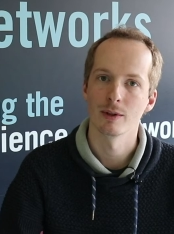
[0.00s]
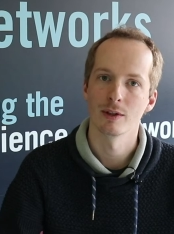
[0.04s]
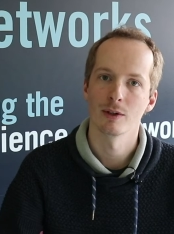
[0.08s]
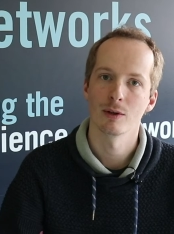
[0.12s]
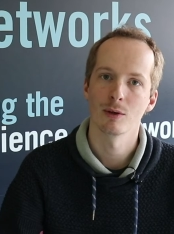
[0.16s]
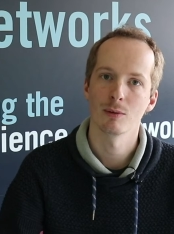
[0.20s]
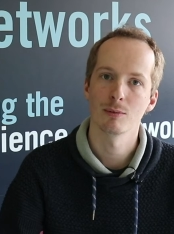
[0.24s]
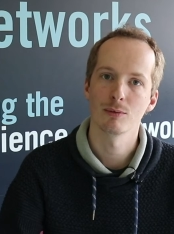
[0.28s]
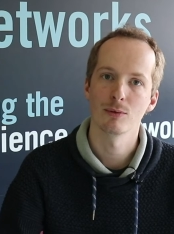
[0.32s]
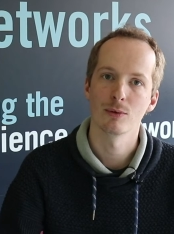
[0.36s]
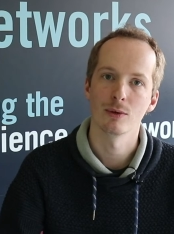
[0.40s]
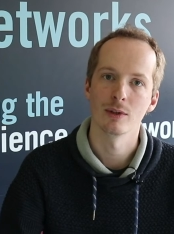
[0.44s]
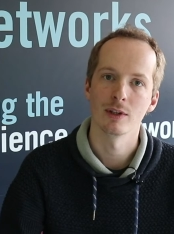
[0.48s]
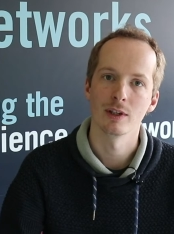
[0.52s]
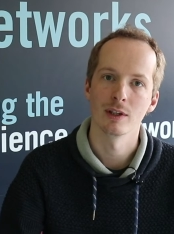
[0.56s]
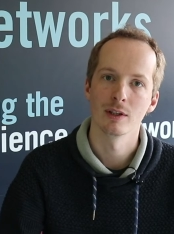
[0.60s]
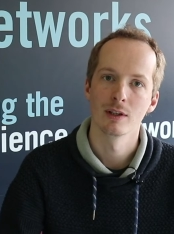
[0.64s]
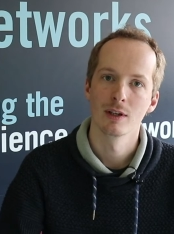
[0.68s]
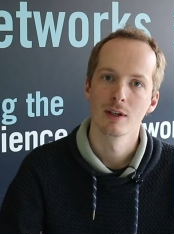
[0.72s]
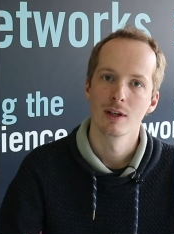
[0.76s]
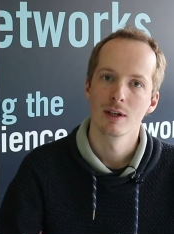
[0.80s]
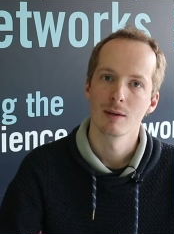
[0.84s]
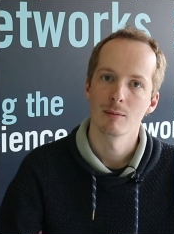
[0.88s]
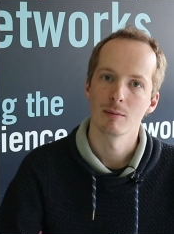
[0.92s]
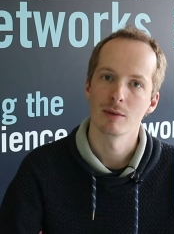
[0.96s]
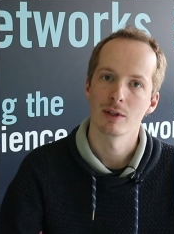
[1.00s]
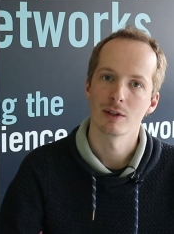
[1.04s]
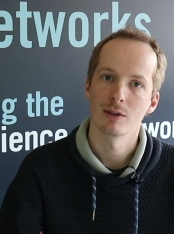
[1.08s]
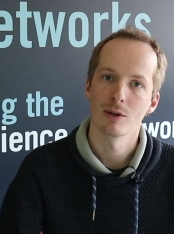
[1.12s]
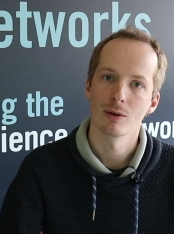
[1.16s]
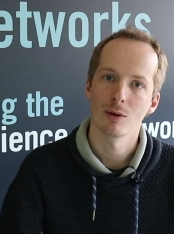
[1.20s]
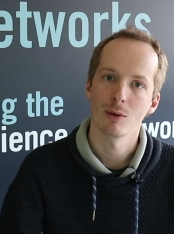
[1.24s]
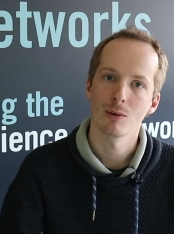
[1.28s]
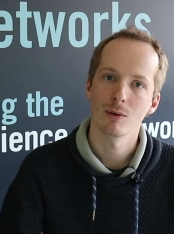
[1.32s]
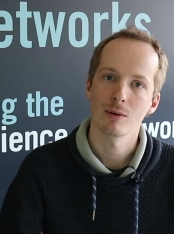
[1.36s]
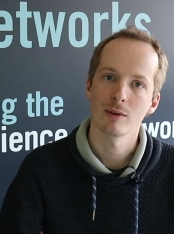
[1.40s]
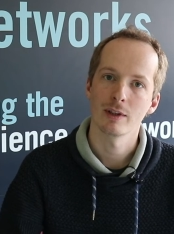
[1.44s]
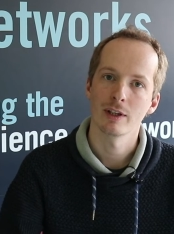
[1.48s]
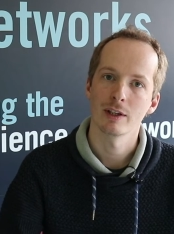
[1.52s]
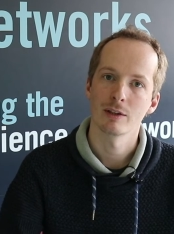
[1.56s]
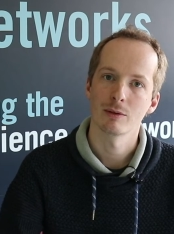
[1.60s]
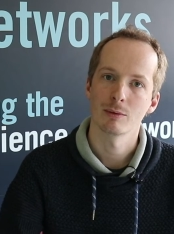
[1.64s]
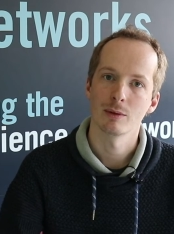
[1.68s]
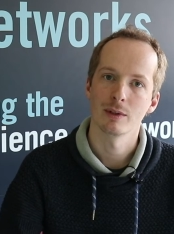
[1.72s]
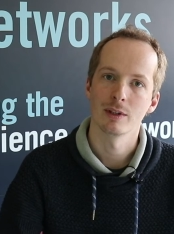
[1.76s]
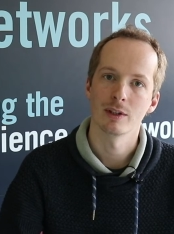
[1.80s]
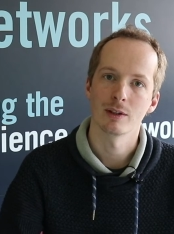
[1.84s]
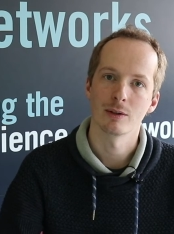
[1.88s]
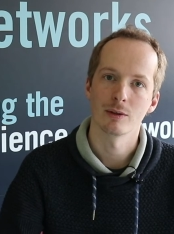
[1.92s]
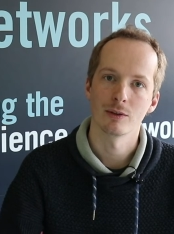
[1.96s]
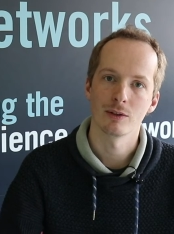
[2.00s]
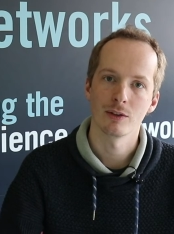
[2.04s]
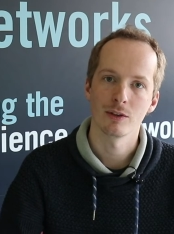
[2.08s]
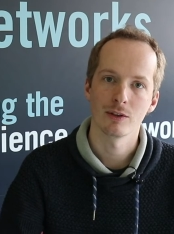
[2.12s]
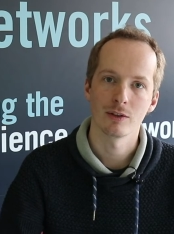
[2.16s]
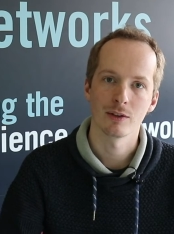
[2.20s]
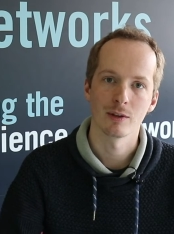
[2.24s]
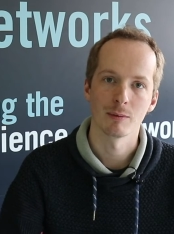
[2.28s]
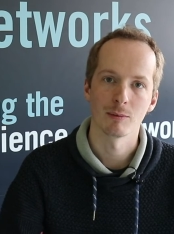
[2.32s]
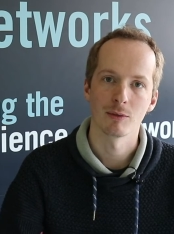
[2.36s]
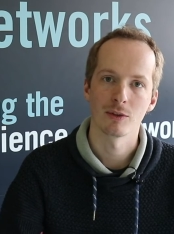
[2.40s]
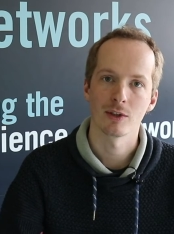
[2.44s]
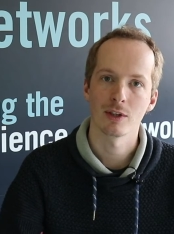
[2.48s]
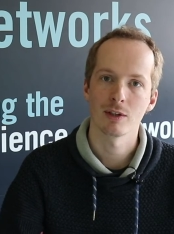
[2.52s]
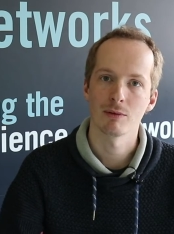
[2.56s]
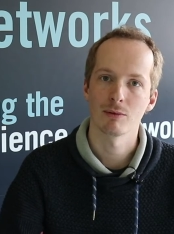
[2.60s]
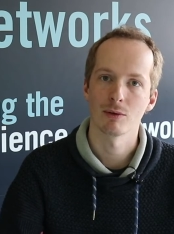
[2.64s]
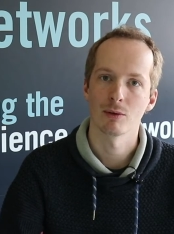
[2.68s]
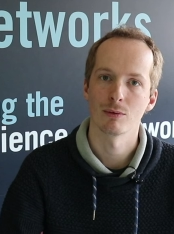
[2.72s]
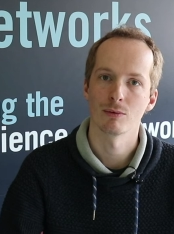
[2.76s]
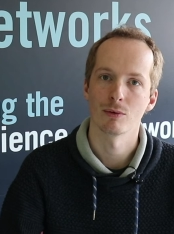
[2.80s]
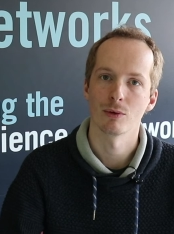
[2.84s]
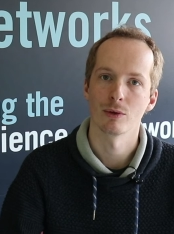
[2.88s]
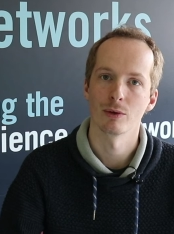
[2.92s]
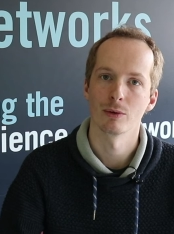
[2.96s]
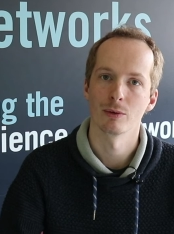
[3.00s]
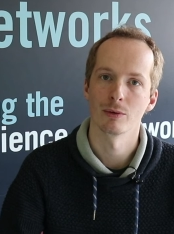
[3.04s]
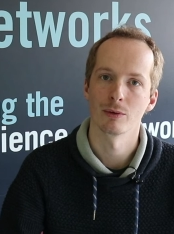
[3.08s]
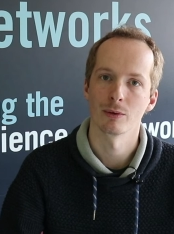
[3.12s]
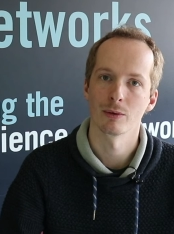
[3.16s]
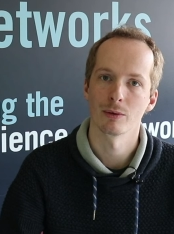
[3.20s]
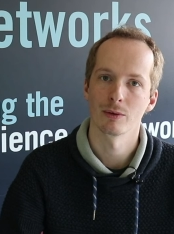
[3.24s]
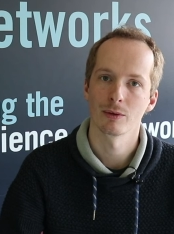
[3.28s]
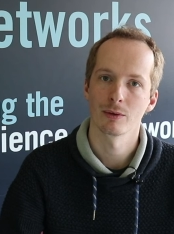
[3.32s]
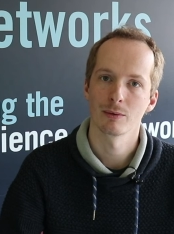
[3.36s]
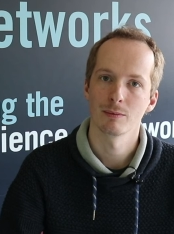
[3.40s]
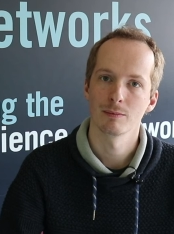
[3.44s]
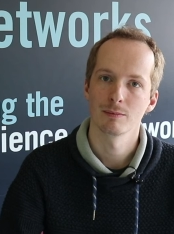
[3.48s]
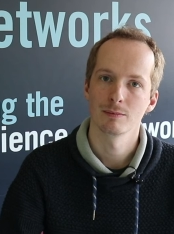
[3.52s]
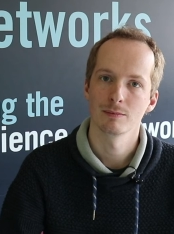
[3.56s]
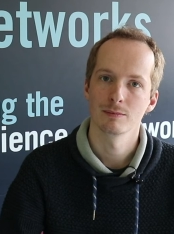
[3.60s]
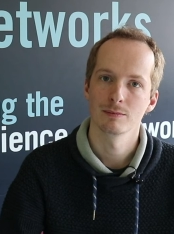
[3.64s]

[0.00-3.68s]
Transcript: and hopefully make the whole Android ecosystem safer for users.